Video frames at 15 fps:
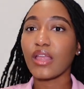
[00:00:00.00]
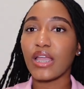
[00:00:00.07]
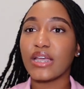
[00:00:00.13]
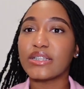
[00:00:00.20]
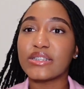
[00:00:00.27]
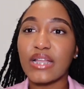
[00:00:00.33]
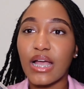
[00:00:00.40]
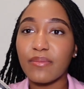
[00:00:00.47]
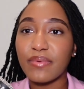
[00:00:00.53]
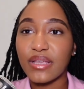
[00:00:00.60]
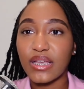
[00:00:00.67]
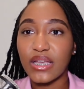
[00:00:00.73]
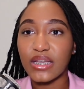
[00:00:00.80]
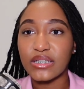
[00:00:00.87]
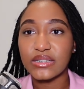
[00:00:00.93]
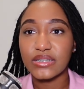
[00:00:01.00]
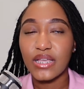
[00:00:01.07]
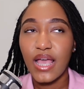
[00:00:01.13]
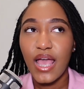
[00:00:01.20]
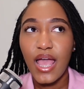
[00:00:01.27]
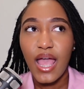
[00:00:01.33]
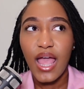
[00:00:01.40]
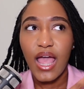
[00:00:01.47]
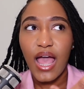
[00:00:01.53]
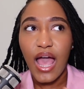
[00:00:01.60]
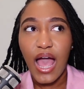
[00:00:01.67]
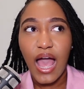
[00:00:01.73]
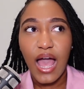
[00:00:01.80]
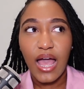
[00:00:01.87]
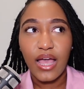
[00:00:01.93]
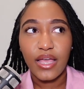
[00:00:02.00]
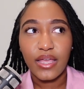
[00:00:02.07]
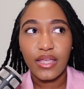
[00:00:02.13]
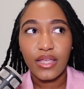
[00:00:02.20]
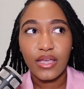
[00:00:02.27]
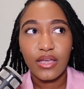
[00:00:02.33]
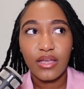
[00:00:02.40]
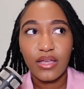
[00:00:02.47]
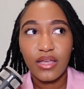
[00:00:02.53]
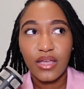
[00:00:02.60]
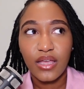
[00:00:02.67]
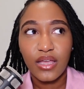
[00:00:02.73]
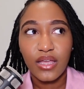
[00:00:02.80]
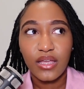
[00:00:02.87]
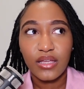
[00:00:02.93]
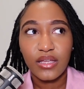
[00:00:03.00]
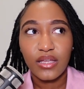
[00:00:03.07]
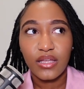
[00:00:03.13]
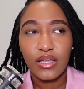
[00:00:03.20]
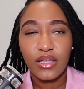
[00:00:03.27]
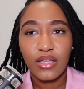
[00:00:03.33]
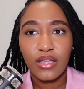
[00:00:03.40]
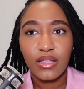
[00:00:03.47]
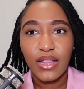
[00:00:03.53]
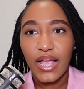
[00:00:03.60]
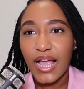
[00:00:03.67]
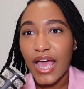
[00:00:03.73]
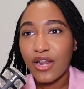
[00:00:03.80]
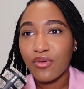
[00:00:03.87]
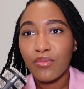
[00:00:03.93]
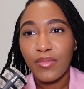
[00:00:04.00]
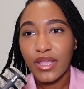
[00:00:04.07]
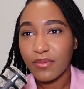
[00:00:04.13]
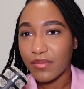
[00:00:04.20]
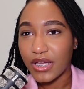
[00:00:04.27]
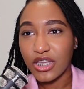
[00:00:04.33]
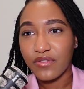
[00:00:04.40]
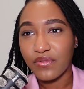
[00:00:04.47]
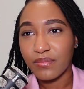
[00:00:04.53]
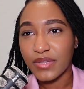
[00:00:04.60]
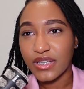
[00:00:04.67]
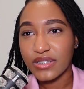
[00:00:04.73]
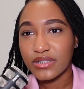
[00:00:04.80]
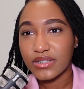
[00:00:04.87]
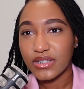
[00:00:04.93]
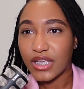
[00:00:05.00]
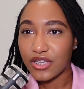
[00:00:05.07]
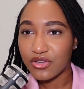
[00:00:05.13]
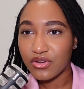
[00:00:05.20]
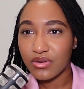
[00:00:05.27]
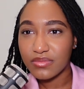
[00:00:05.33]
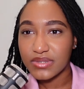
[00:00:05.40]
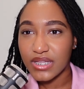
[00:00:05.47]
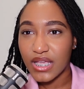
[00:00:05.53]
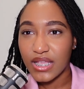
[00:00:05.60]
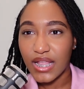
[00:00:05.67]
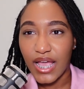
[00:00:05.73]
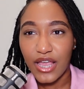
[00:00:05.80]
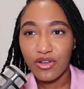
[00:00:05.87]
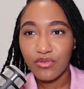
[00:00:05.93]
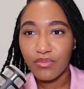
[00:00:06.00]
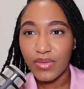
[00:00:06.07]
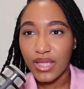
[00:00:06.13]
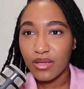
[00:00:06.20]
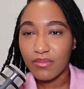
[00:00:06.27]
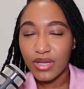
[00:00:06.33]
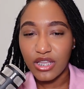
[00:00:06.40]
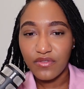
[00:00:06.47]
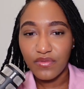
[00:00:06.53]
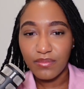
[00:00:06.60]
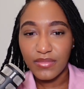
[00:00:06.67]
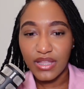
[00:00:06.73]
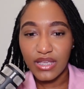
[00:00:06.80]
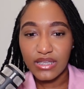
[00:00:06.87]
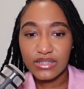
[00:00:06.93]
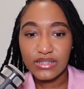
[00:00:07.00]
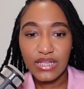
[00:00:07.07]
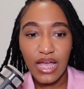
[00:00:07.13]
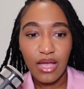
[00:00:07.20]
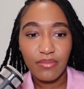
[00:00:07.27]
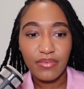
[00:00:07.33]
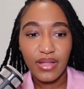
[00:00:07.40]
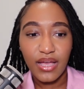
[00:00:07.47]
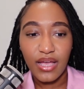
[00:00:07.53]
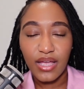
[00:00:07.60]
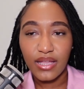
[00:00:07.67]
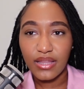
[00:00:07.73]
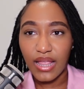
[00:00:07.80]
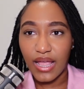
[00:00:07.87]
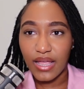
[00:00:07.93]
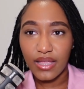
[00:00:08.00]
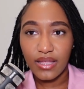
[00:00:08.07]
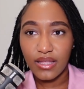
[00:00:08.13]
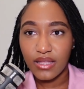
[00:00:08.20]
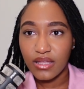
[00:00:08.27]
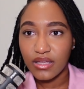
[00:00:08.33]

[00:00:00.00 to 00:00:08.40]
it's not because I don't make money from this. Like, you know what I'm saying? Like, I don't make money from this. I'm not like,